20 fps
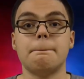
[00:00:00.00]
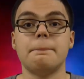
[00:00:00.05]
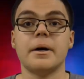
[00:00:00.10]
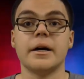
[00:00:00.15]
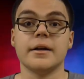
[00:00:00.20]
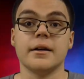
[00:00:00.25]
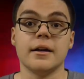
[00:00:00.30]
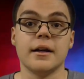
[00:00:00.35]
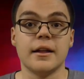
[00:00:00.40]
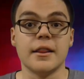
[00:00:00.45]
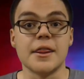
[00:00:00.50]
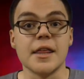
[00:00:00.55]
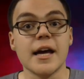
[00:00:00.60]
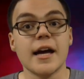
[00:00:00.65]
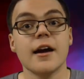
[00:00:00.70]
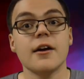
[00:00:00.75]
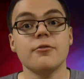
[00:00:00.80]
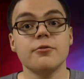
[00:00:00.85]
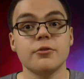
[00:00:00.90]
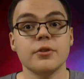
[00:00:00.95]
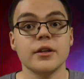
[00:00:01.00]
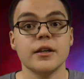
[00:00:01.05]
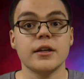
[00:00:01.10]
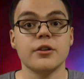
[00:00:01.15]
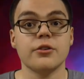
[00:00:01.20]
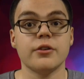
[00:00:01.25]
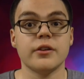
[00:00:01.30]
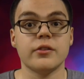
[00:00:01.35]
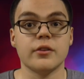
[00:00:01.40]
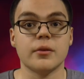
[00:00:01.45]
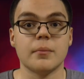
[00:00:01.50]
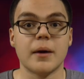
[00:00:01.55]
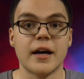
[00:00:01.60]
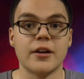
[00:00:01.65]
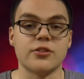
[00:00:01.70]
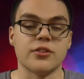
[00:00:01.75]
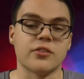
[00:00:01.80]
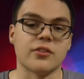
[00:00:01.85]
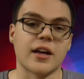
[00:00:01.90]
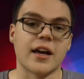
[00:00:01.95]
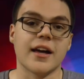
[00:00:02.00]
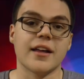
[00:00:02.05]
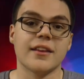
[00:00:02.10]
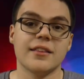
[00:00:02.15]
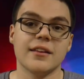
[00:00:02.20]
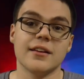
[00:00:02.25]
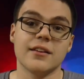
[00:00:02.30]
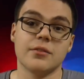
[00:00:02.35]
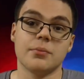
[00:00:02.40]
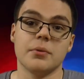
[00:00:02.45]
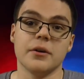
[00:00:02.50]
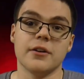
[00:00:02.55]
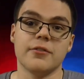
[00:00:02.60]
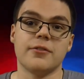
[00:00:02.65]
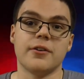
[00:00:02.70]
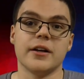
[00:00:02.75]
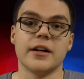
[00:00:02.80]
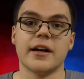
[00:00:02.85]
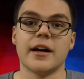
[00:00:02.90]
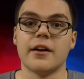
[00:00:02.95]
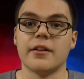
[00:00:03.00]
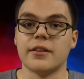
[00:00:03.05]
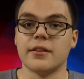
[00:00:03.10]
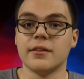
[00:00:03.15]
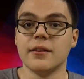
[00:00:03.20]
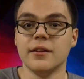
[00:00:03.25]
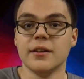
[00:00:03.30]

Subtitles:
But they have really interesting matches, and I think it's pretty funny how